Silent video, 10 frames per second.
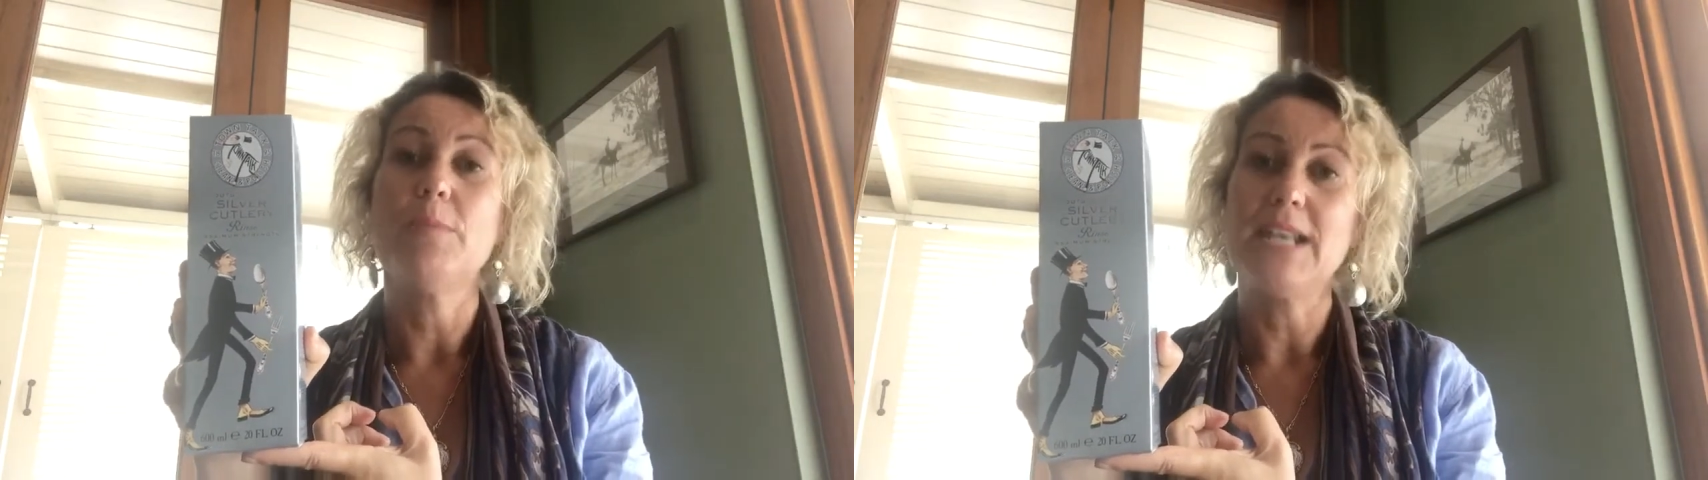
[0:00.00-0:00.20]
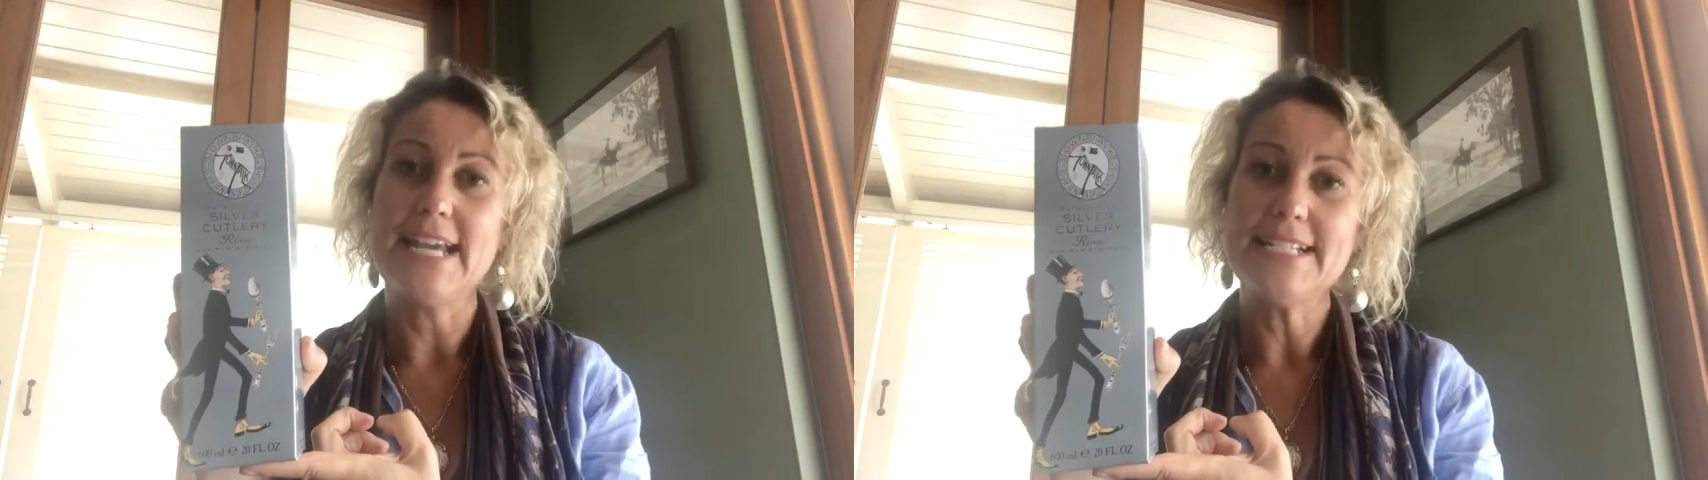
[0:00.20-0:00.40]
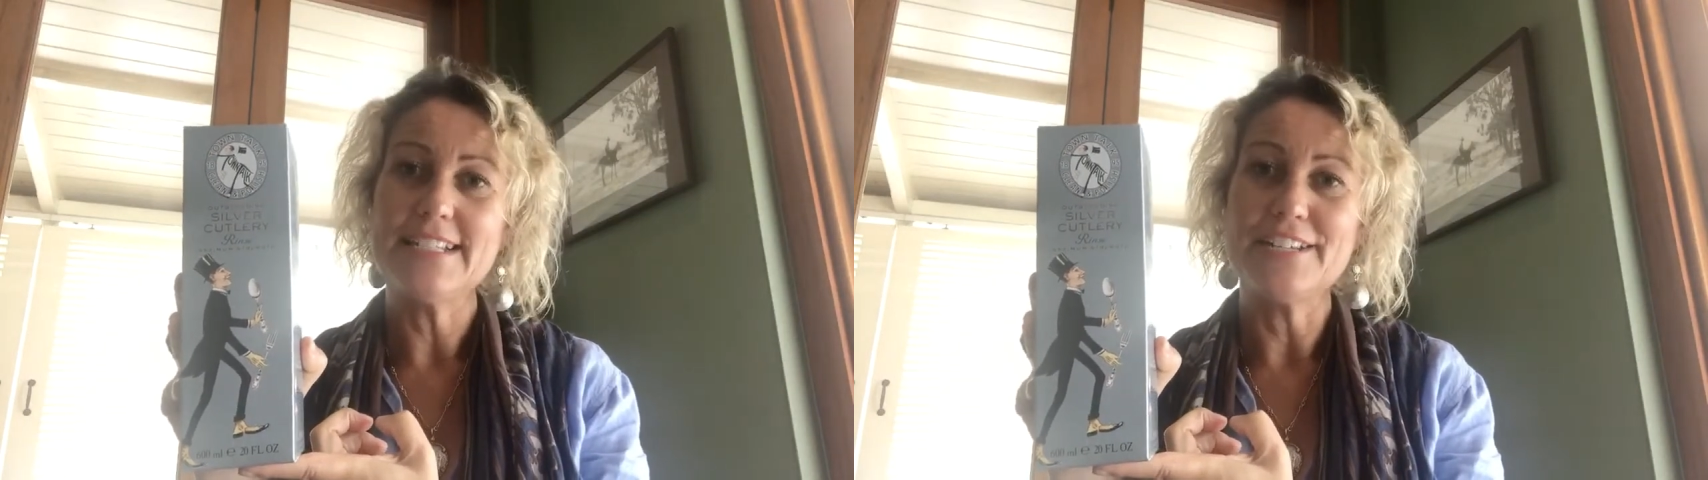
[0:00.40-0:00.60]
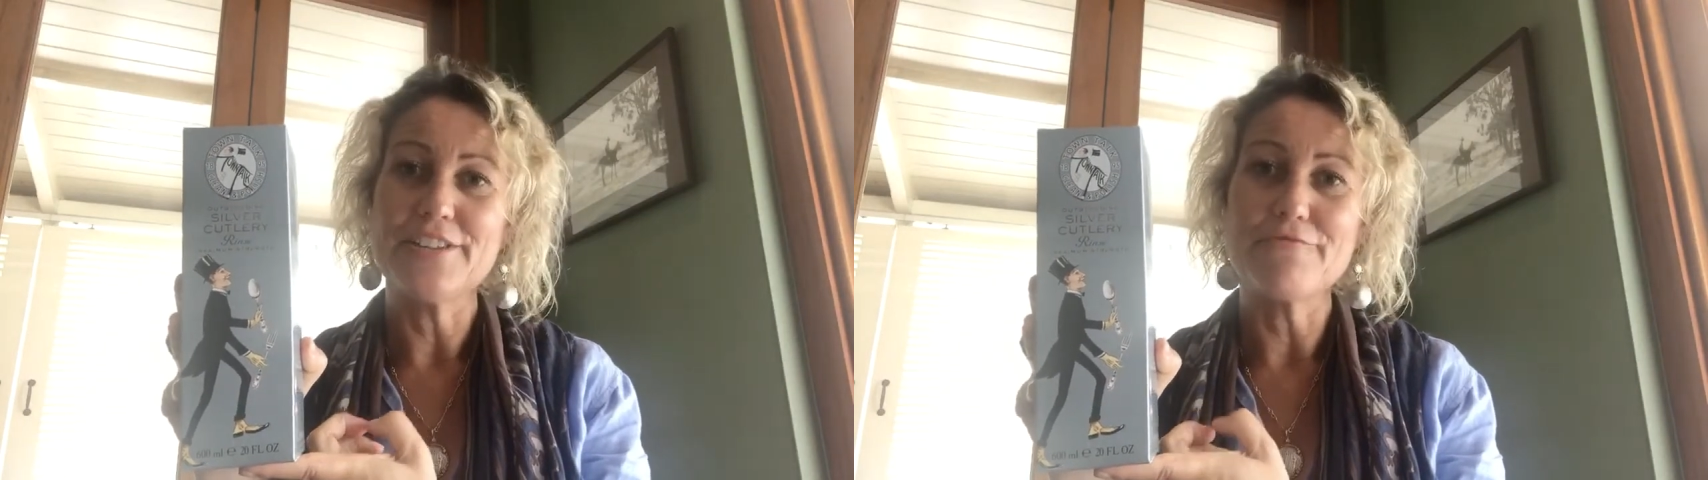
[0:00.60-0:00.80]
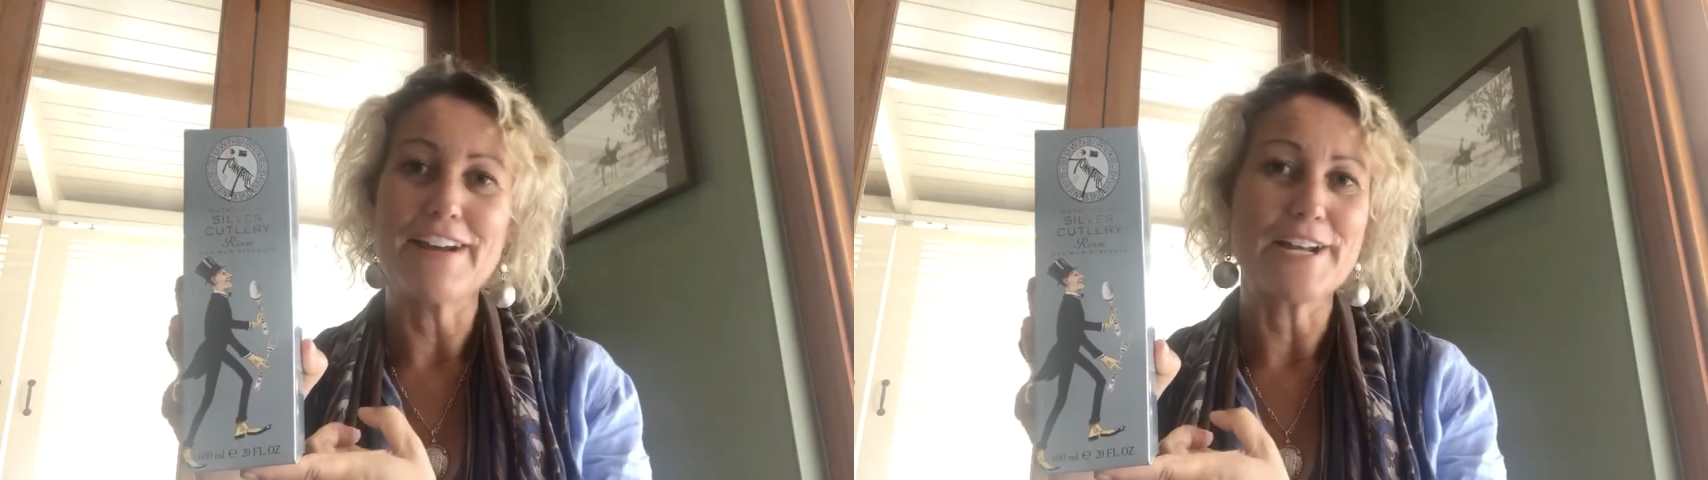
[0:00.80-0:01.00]
Place
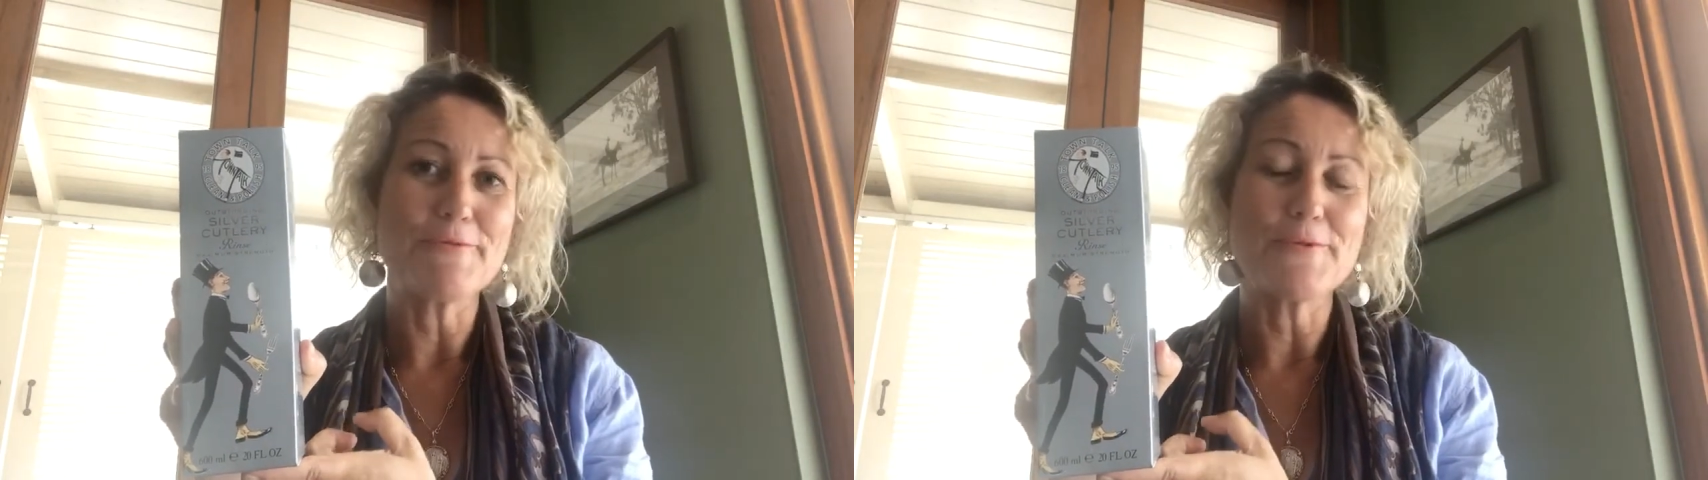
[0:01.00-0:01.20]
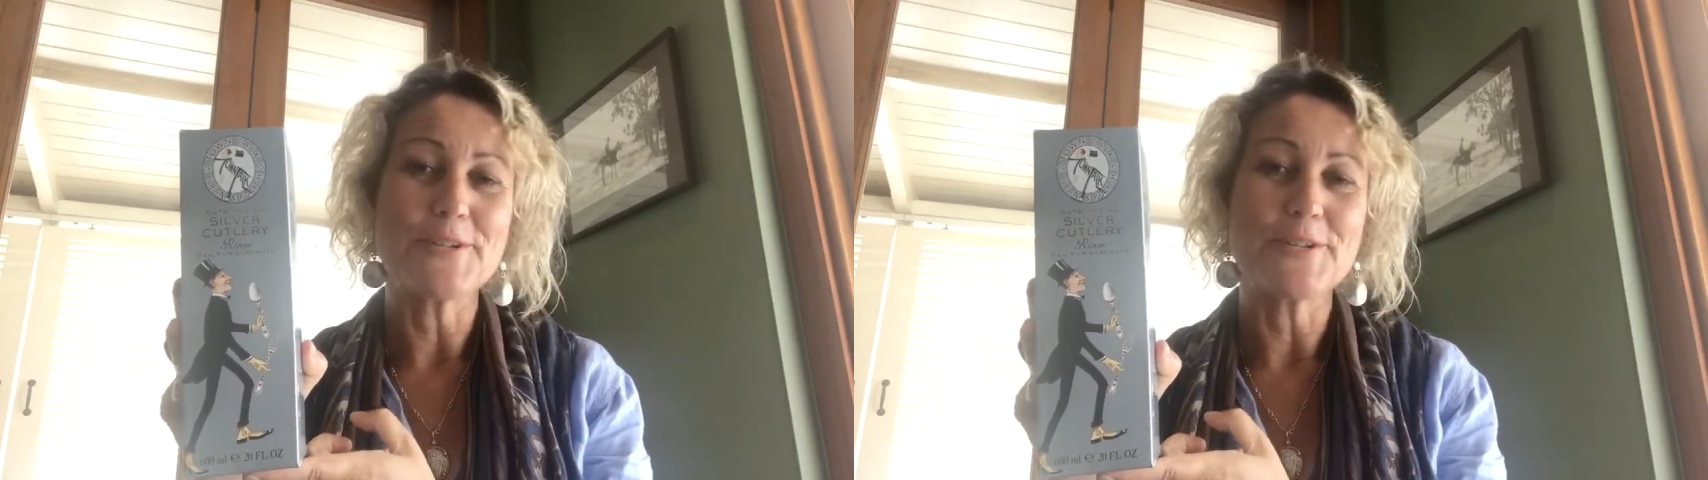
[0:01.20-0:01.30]
under the running